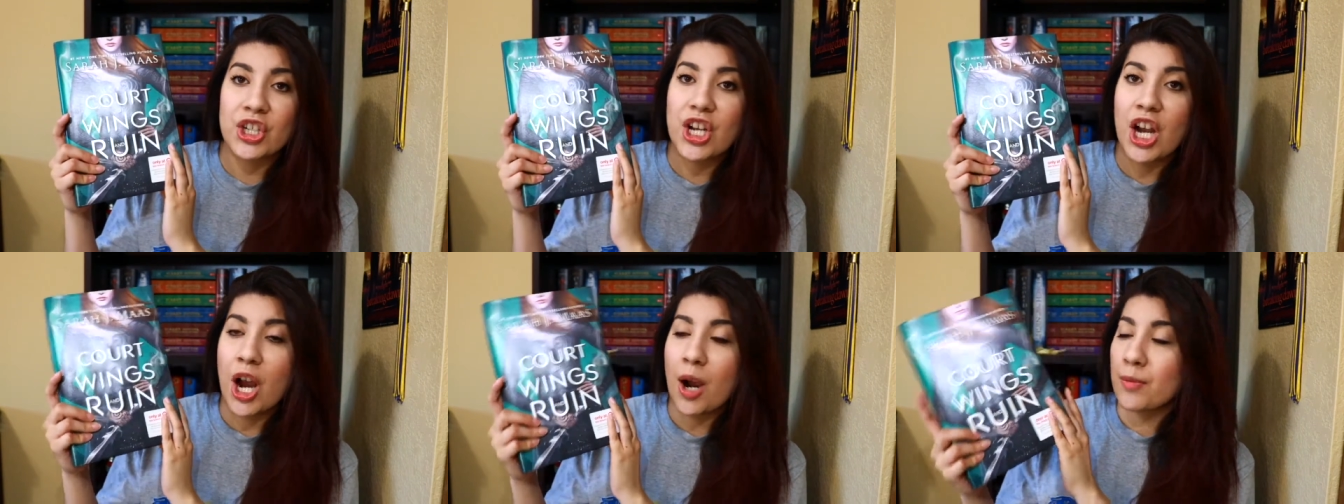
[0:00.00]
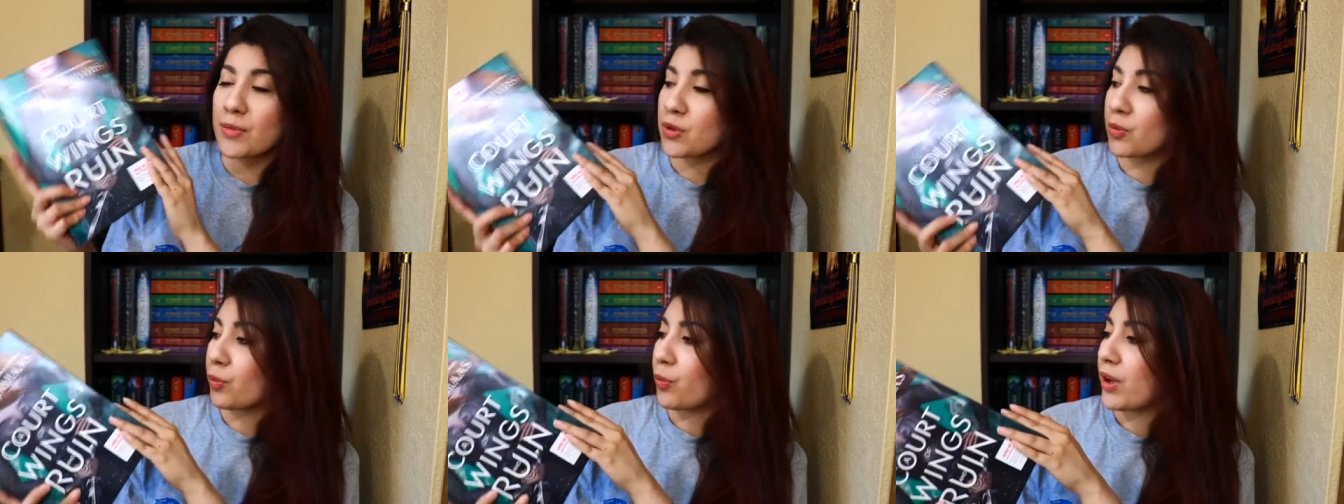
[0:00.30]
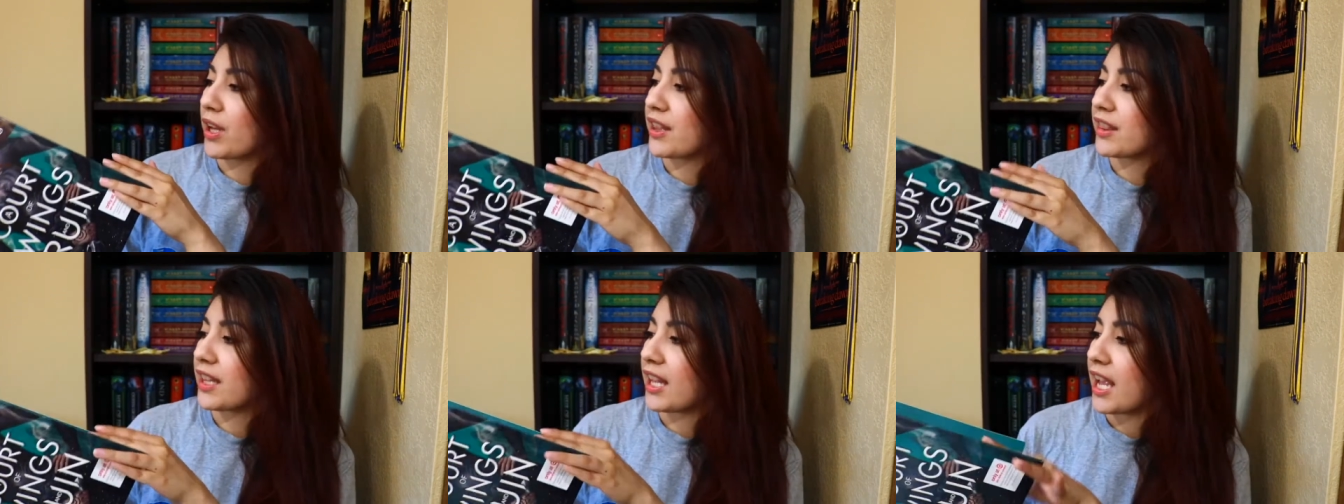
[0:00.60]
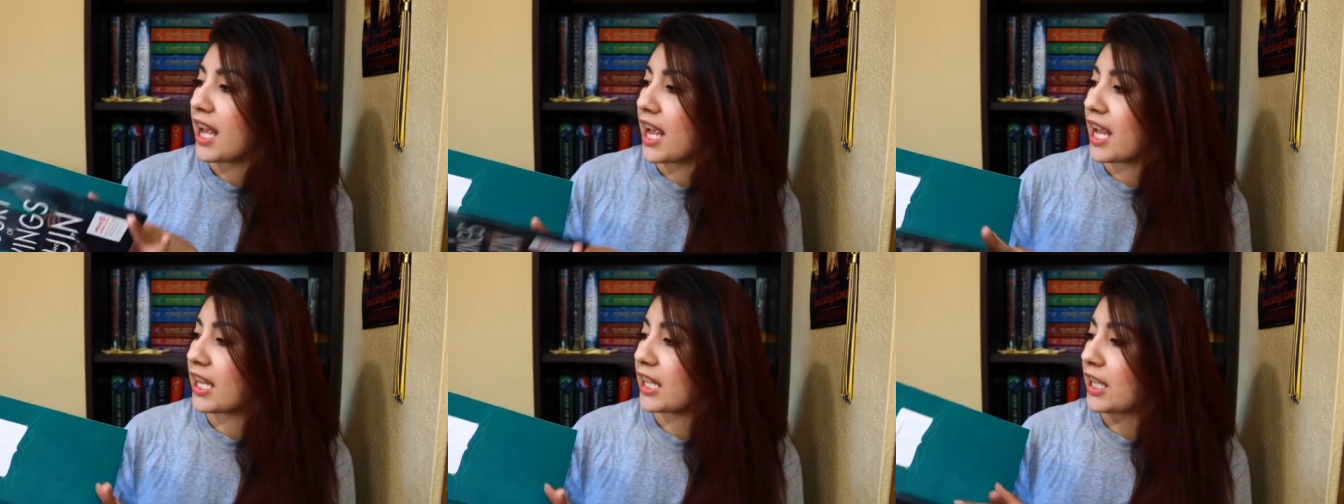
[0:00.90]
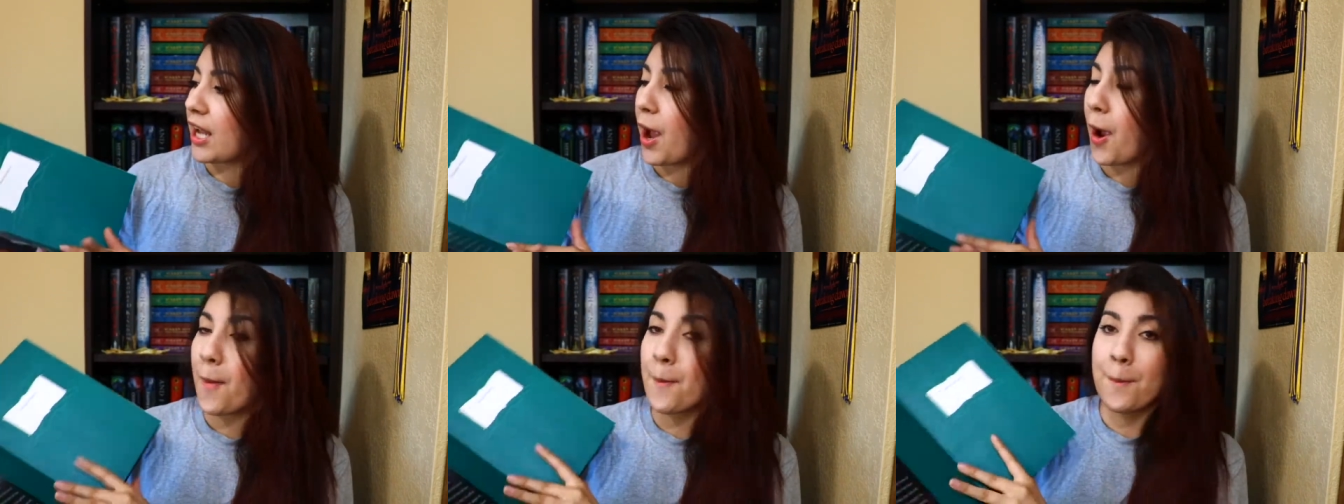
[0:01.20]
comes with
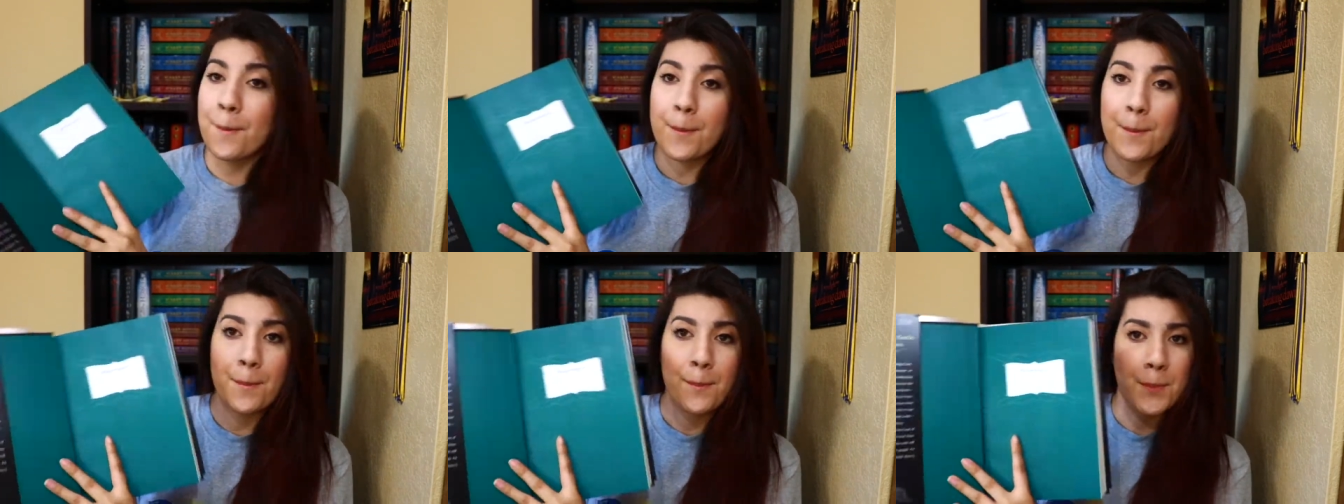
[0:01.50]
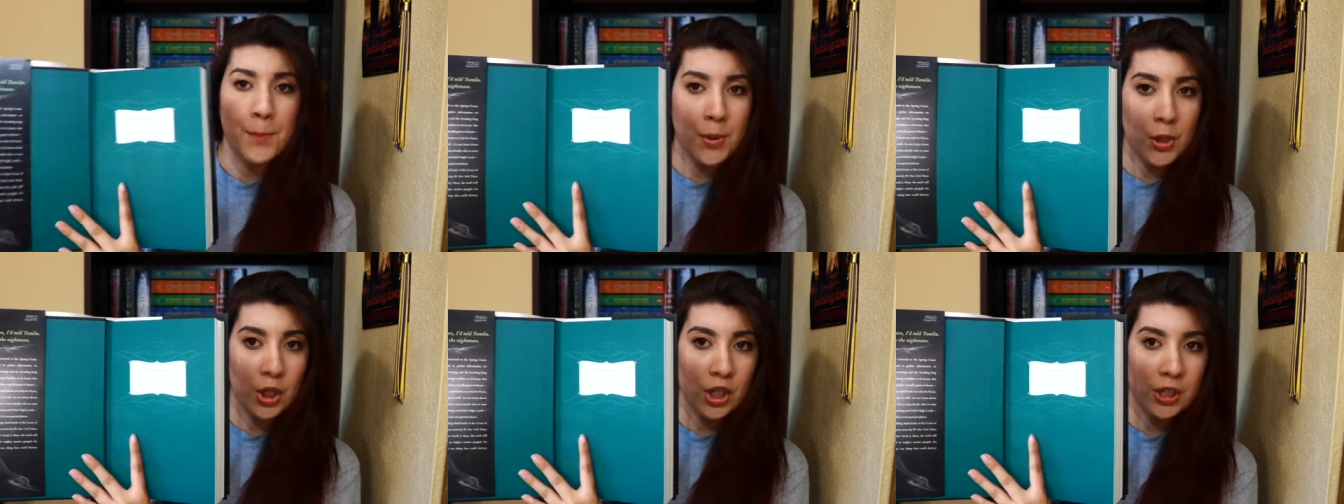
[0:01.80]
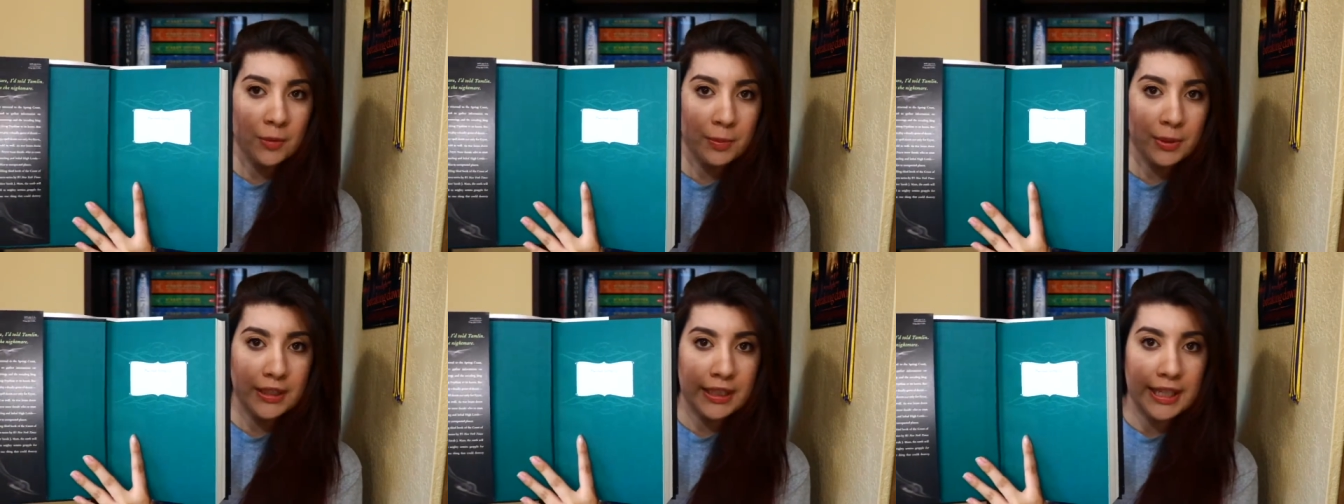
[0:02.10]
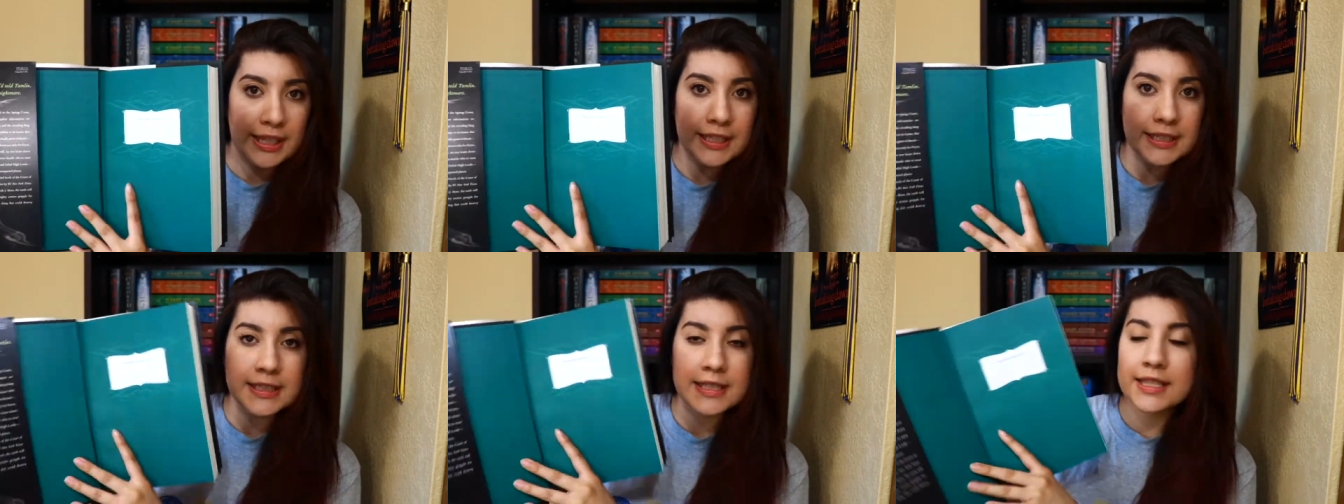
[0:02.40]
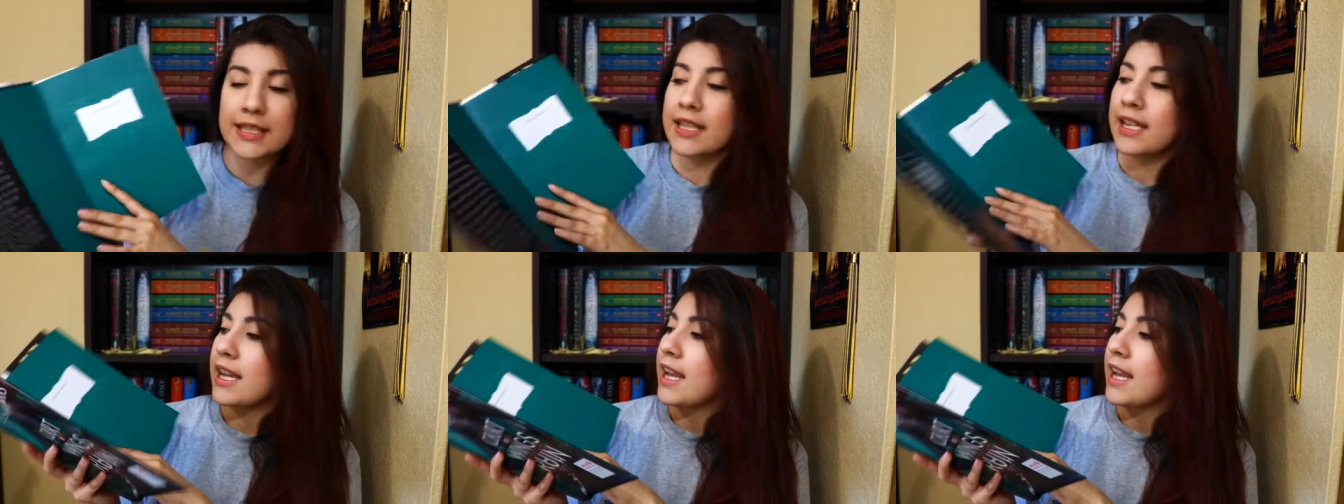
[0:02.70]
a book plate